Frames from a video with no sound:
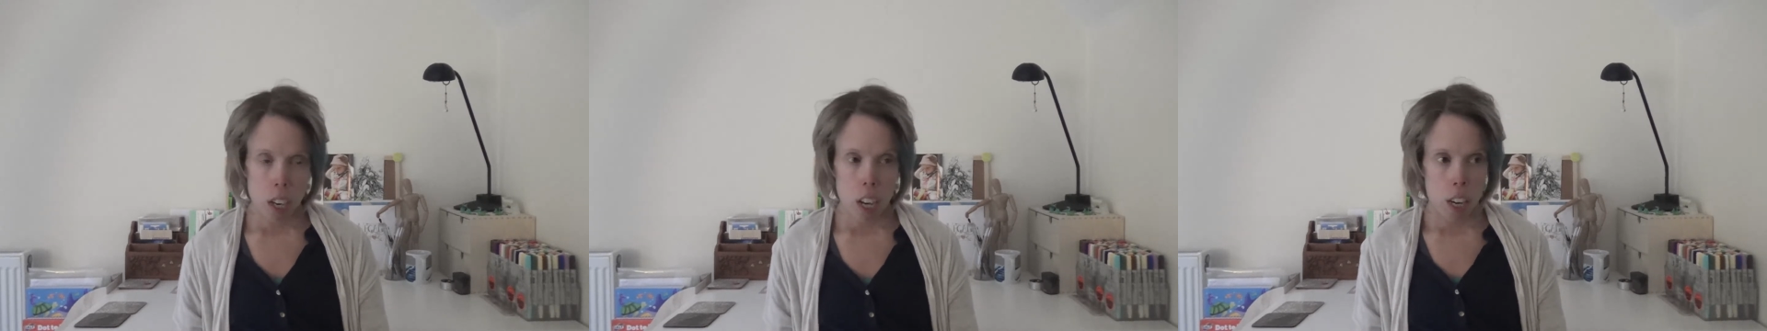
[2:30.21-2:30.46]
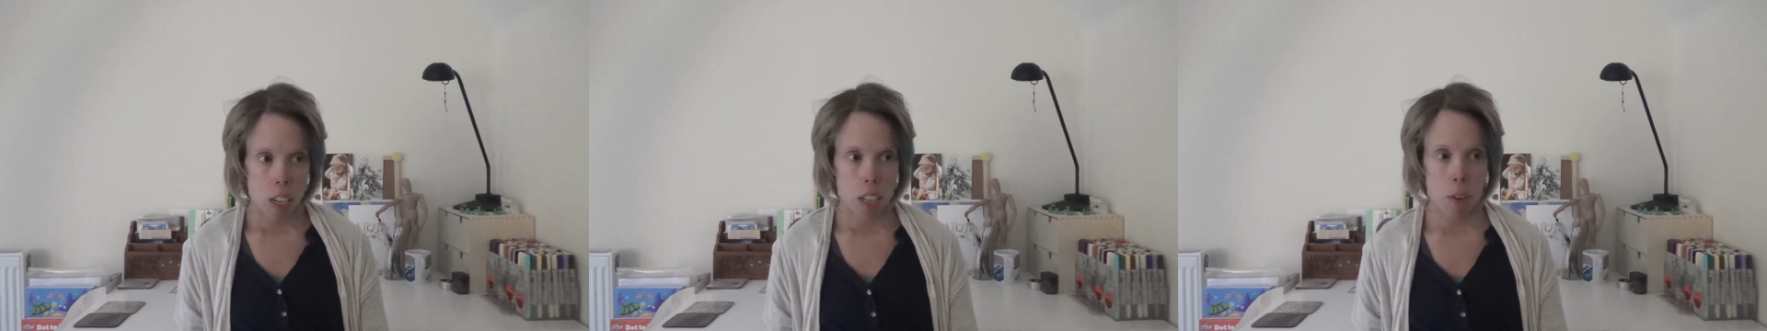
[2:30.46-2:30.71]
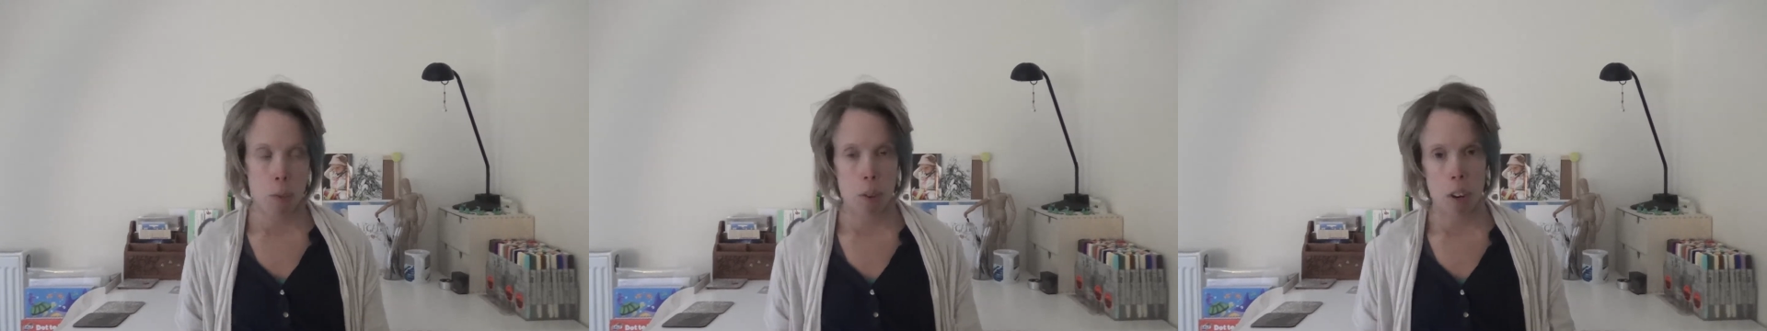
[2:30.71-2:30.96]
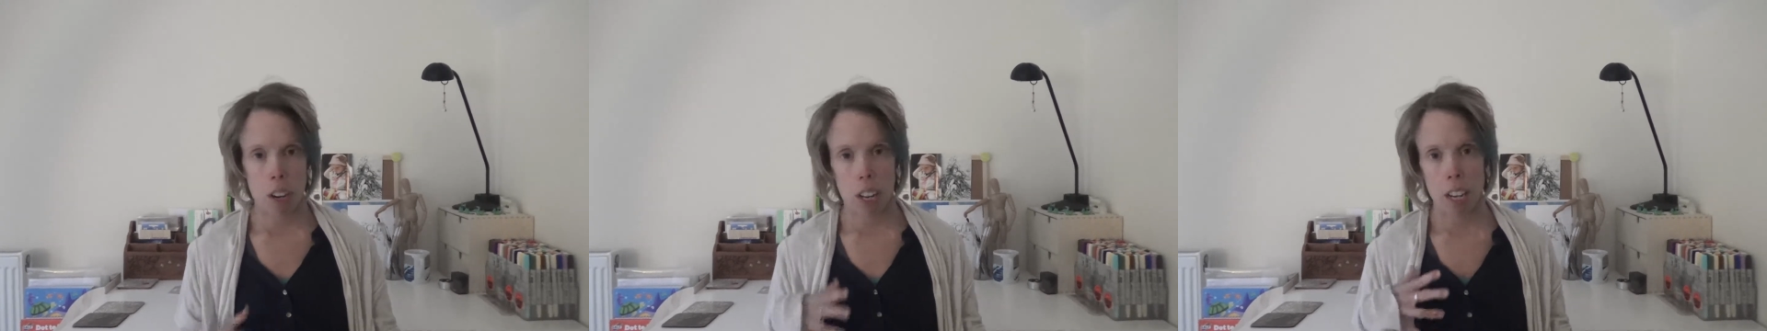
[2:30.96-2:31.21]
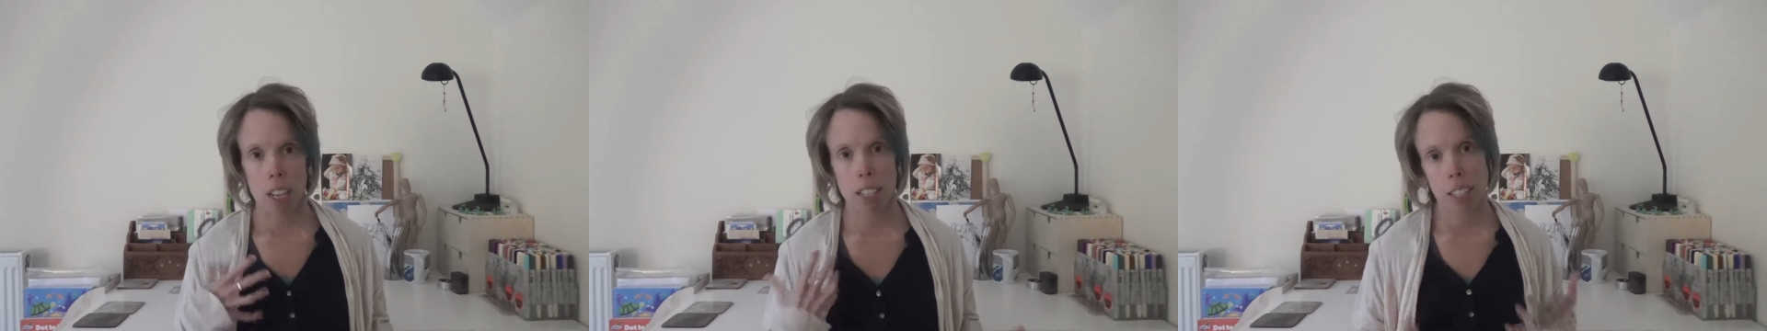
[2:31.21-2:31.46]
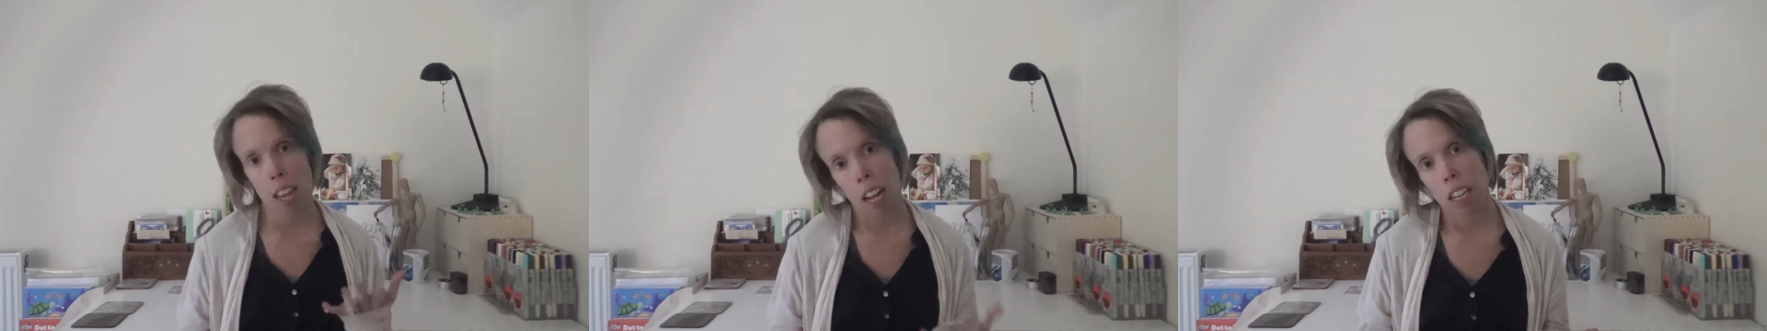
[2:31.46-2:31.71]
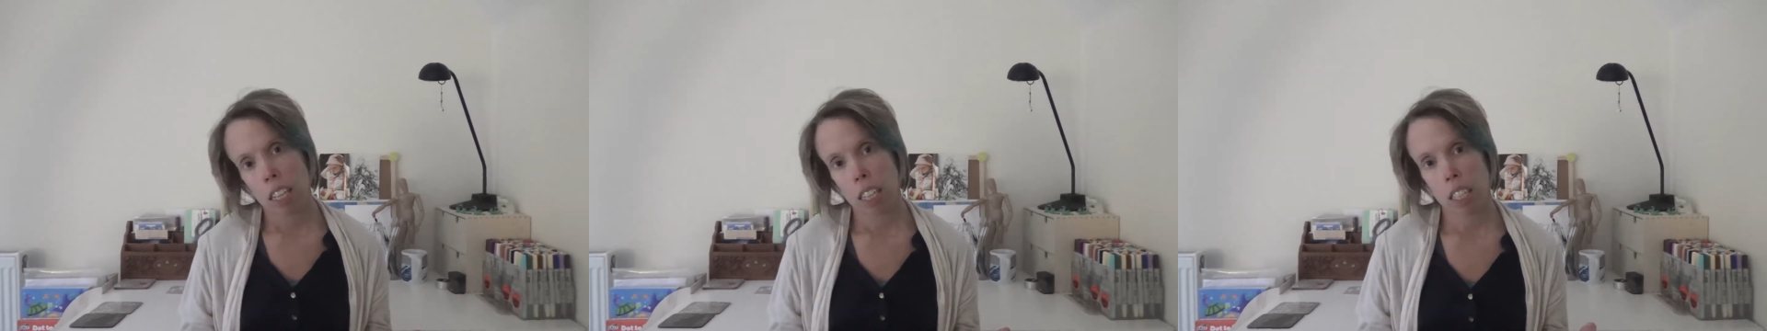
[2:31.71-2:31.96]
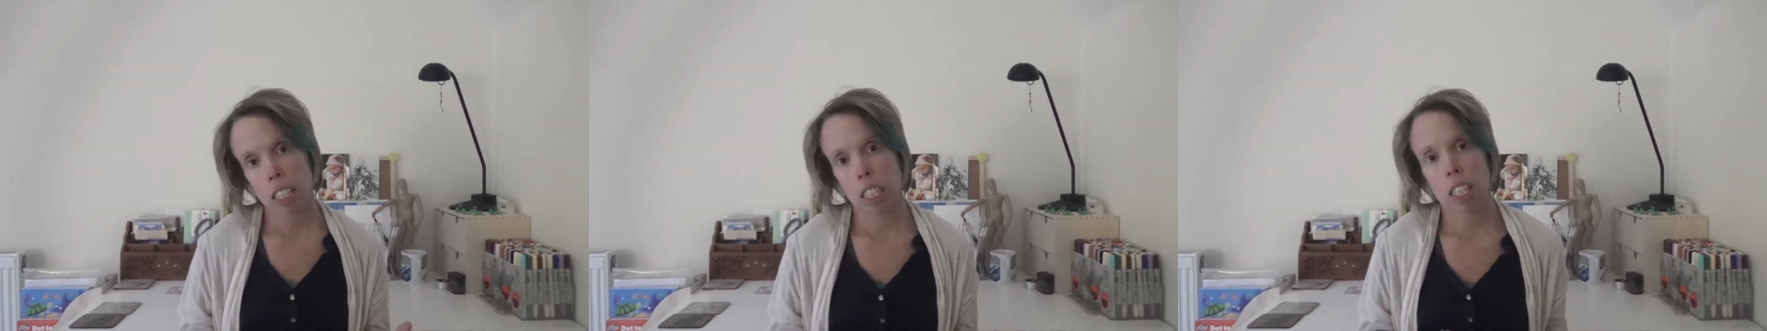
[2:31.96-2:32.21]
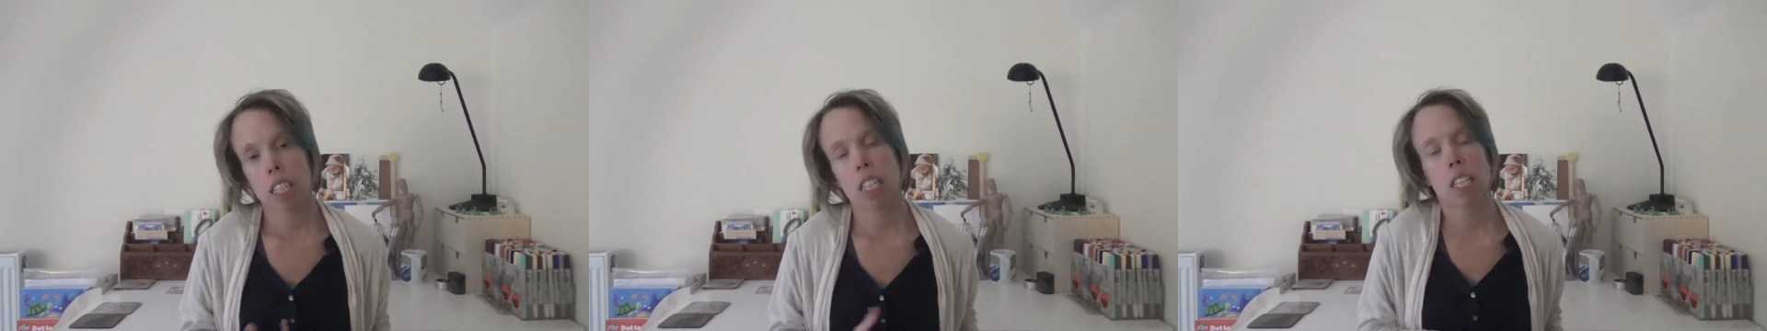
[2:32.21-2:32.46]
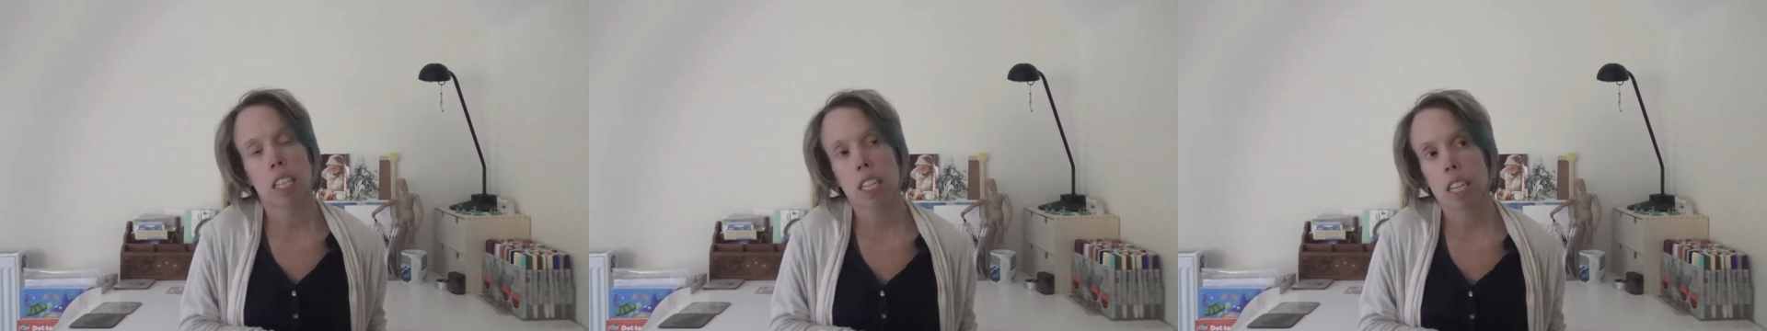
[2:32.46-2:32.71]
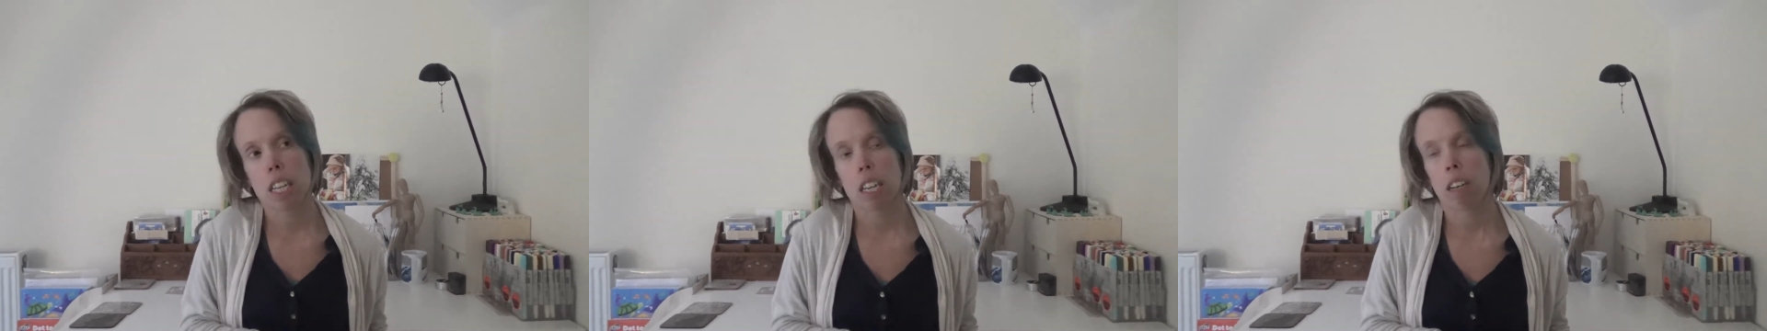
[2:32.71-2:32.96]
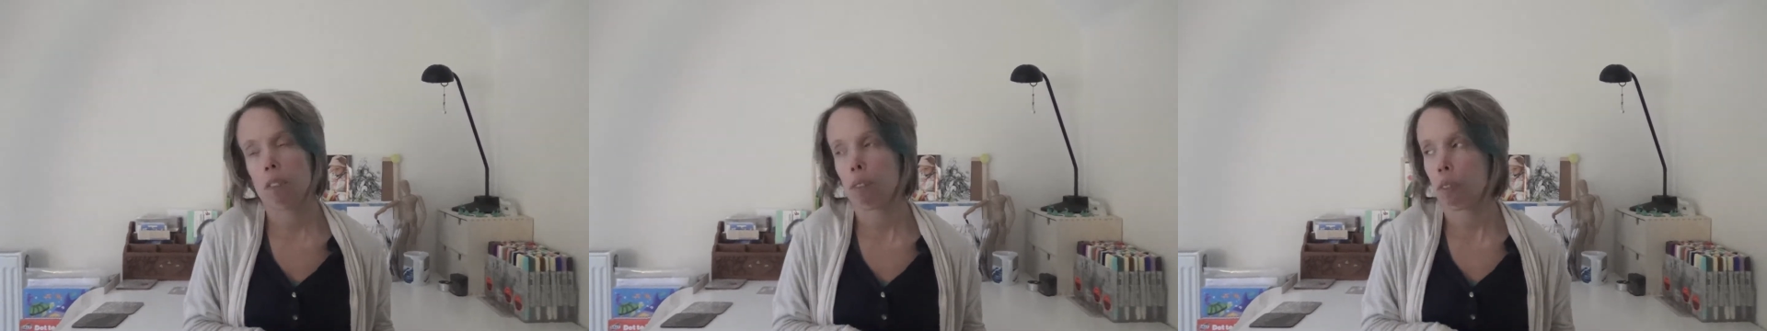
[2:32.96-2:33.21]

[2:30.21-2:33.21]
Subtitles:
and I want like salad and stuff,